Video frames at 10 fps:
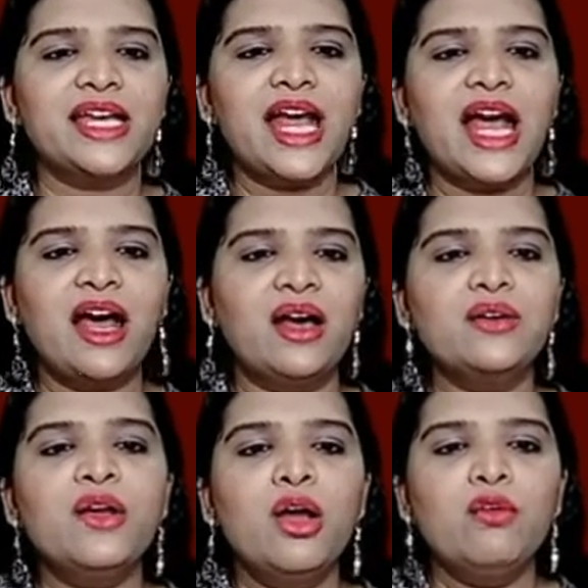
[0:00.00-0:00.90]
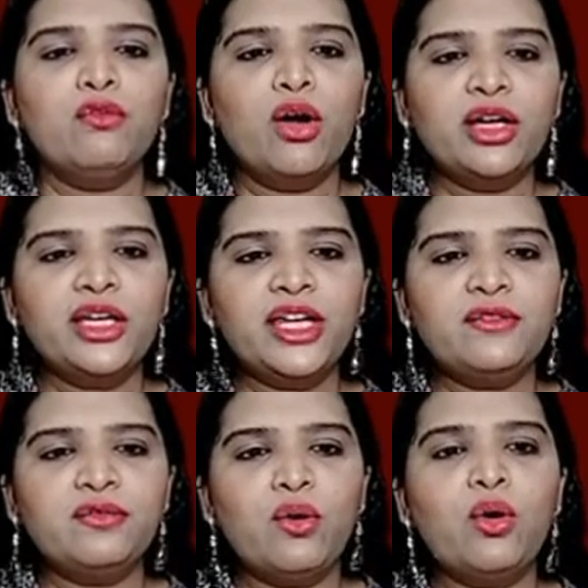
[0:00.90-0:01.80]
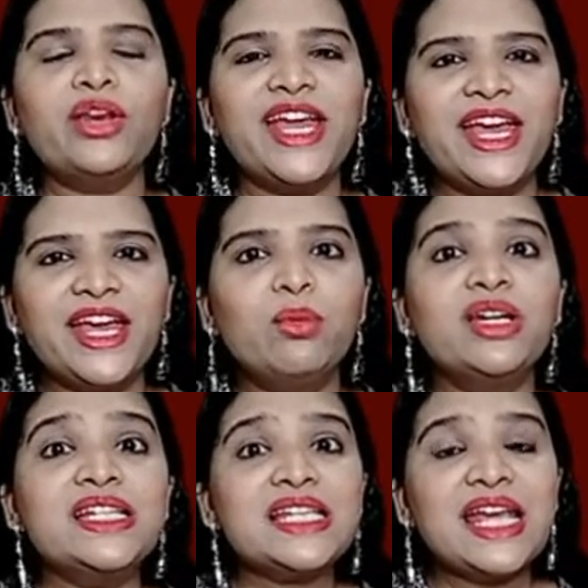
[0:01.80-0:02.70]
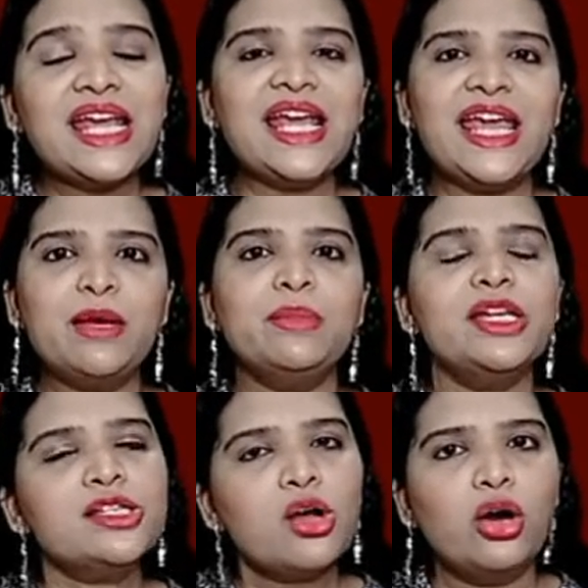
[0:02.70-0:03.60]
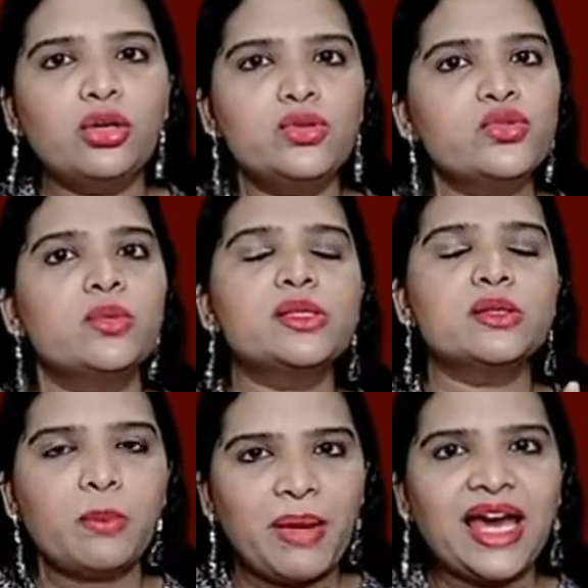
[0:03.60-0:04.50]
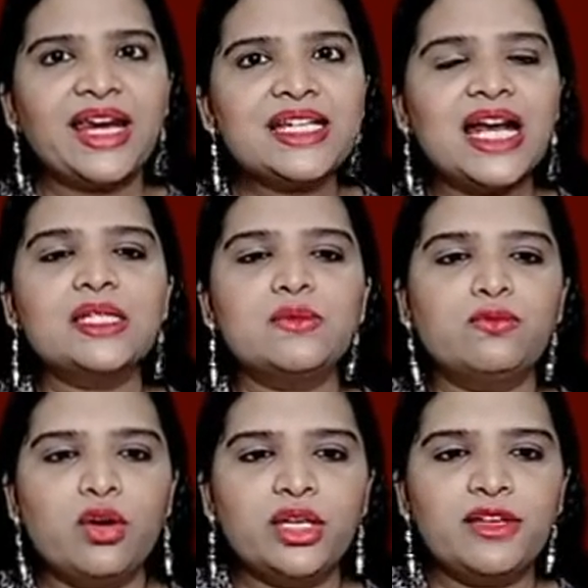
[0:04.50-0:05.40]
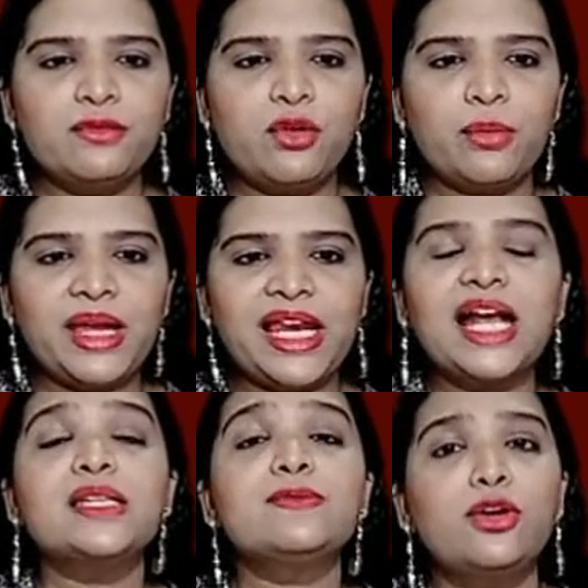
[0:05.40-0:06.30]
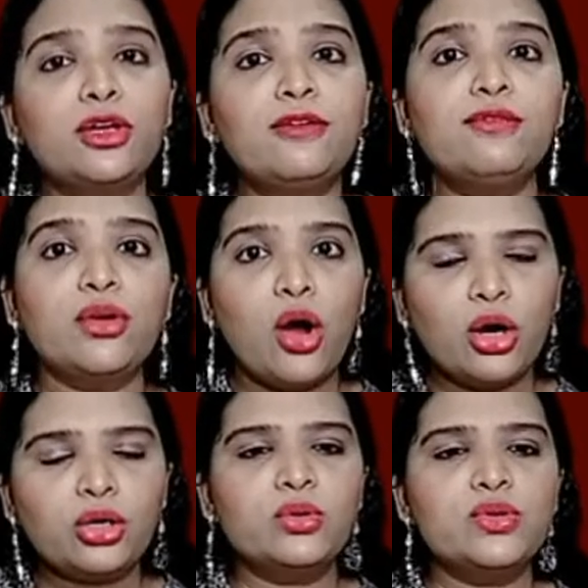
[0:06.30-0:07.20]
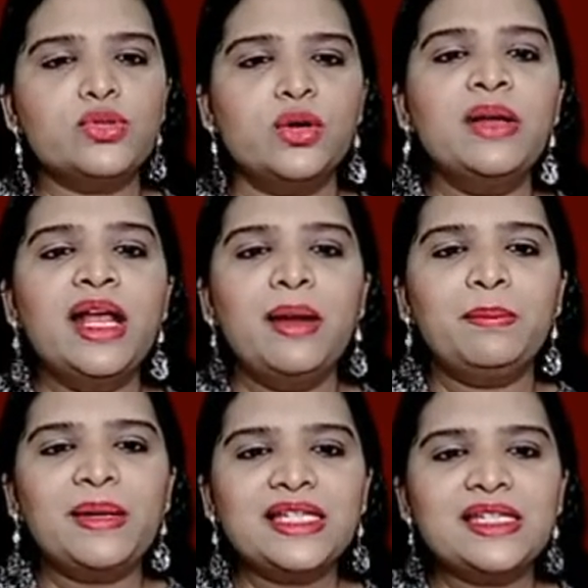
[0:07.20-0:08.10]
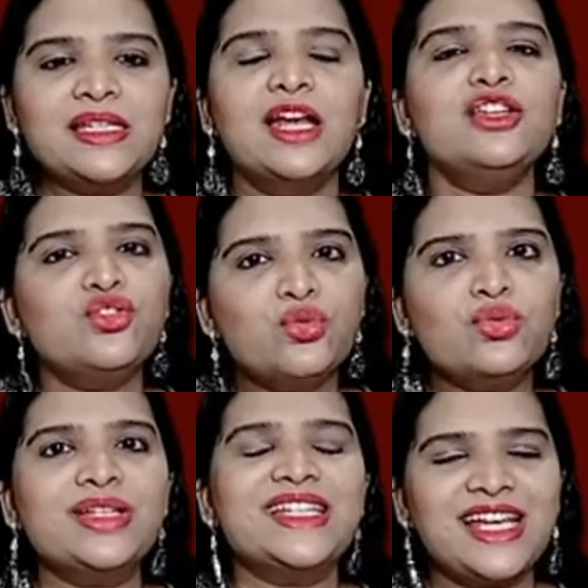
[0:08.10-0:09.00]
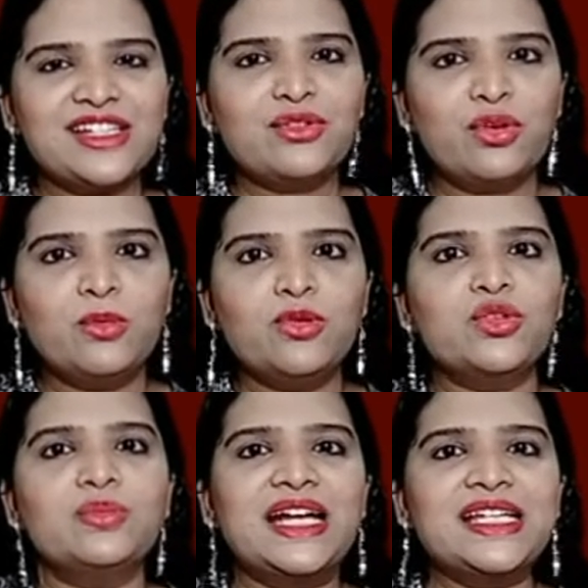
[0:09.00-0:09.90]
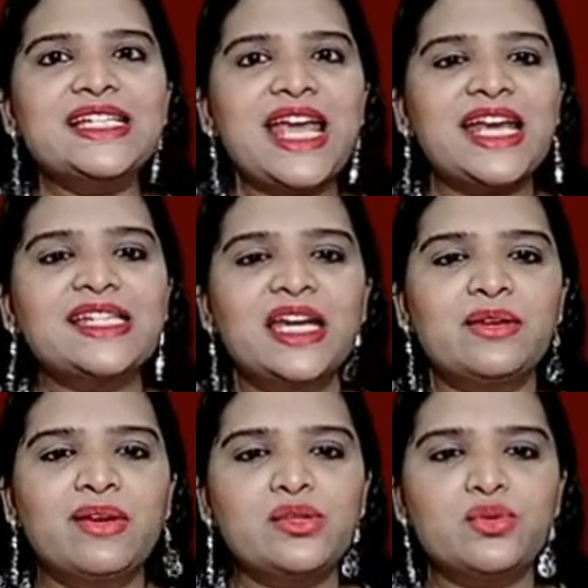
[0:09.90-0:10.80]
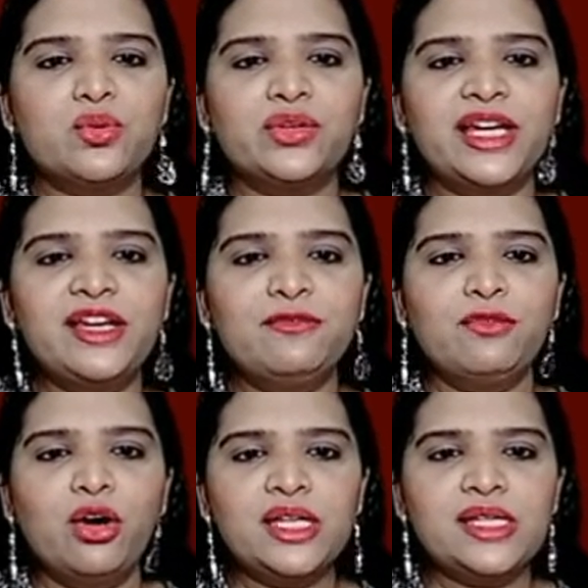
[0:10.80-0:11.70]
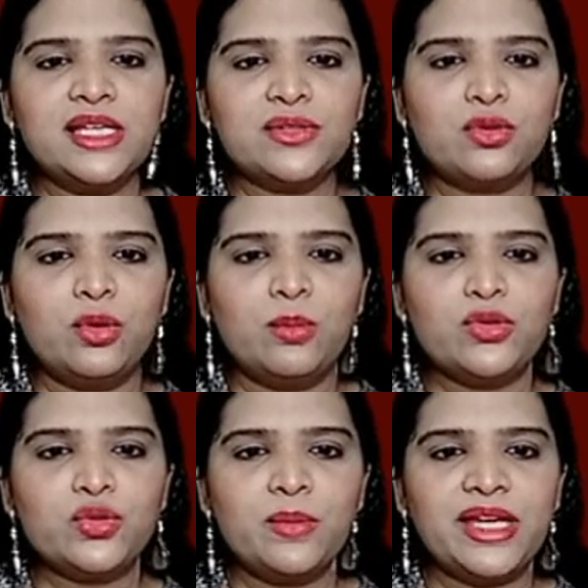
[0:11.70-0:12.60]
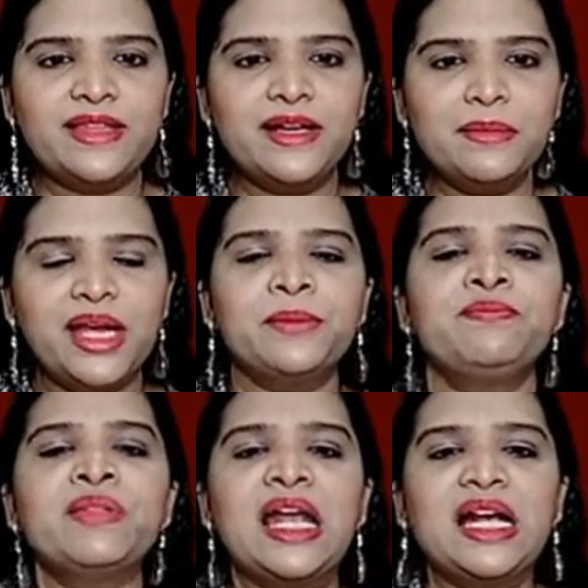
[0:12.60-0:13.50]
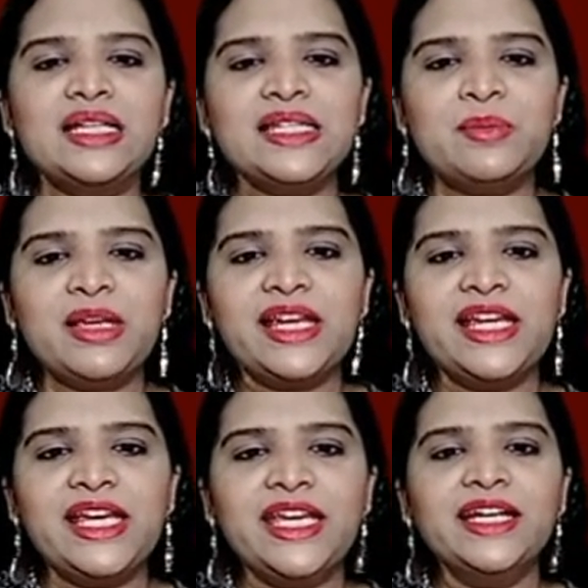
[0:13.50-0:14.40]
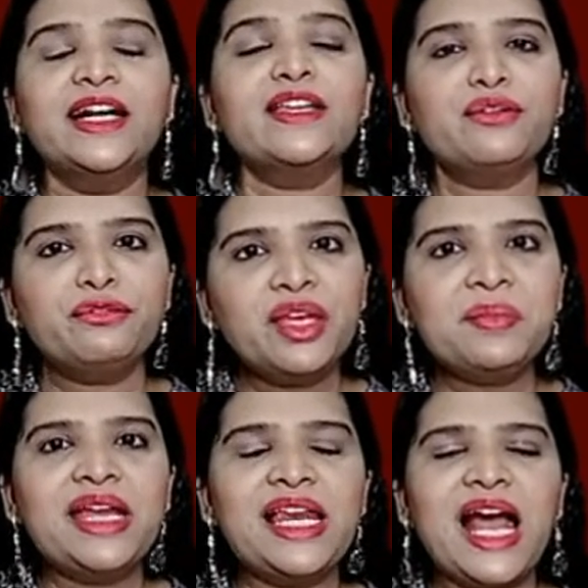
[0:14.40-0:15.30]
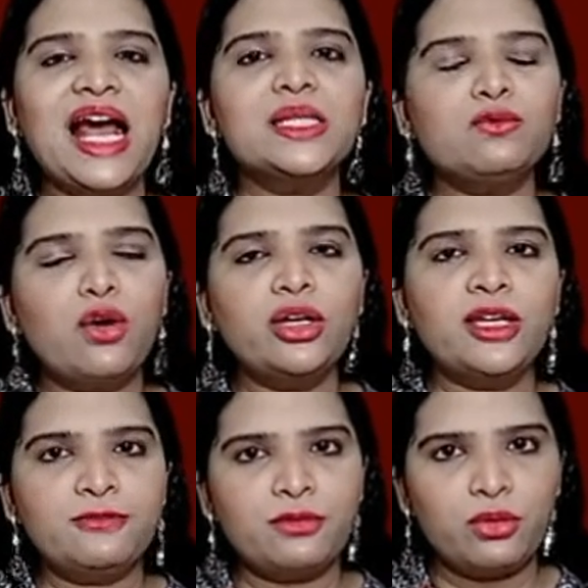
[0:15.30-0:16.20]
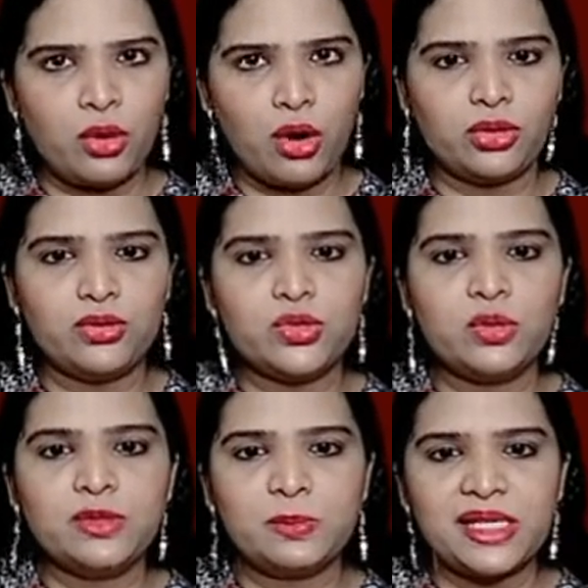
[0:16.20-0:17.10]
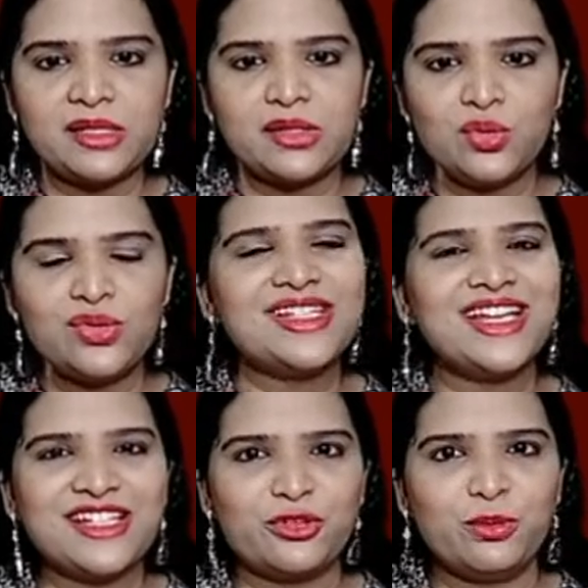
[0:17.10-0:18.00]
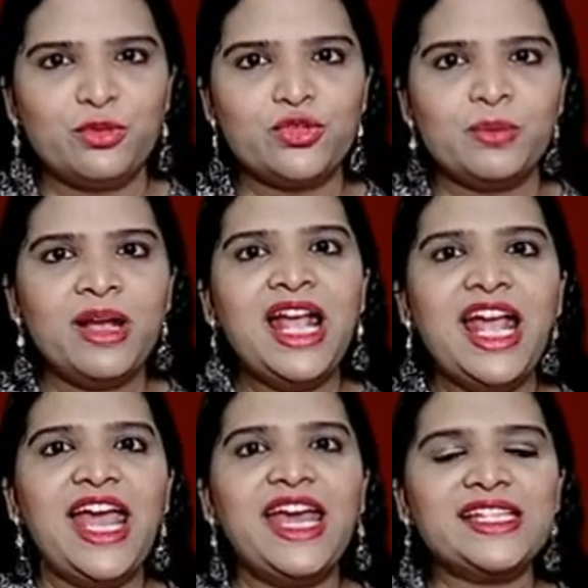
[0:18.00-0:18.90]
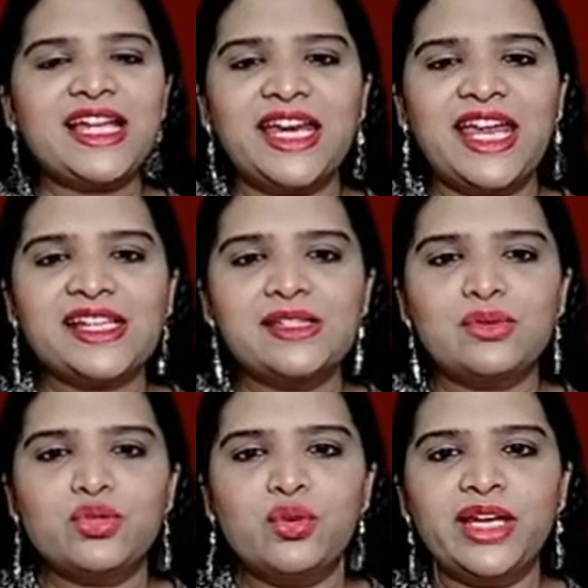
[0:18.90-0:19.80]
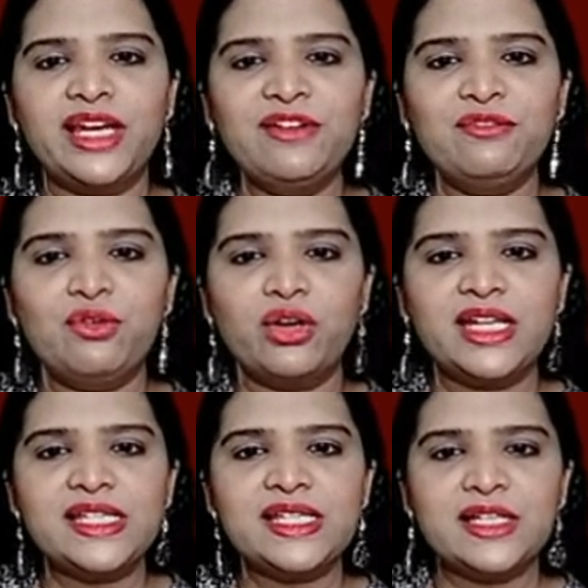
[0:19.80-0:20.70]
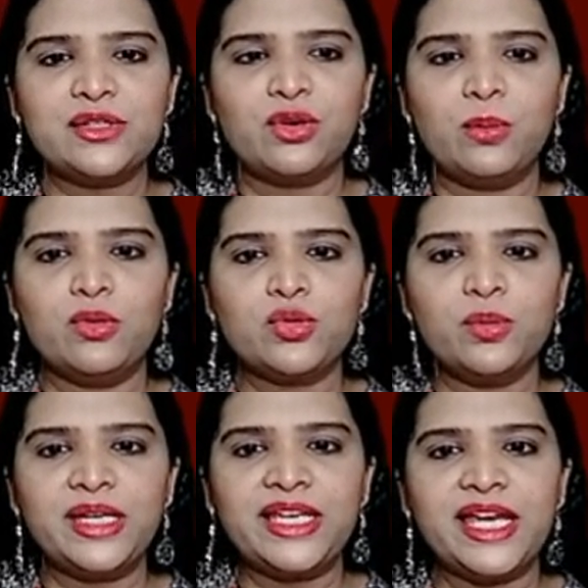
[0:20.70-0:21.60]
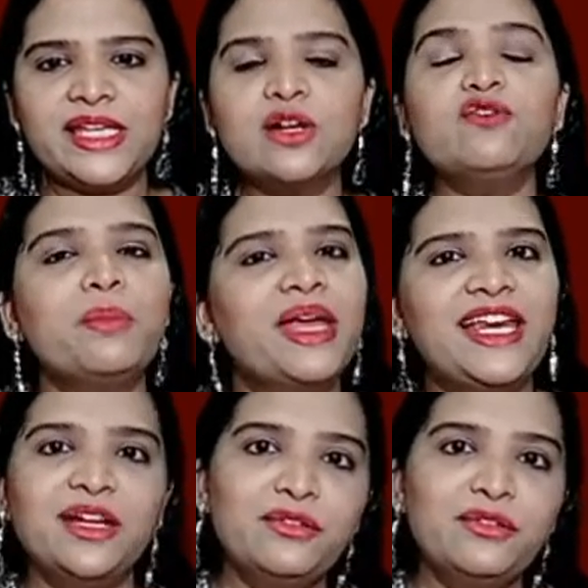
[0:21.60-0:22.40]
have 44A. What is A? A means autosomes. Parent has 44, male has 44 autosomes plus 2 sex chromosomes, that is X and Y. So, totally 46 chromosomes in the male. And similarly, here the female has 44 autosomes plus 2 sex chromosome, X and X. So totally 46 chromosome in case of male and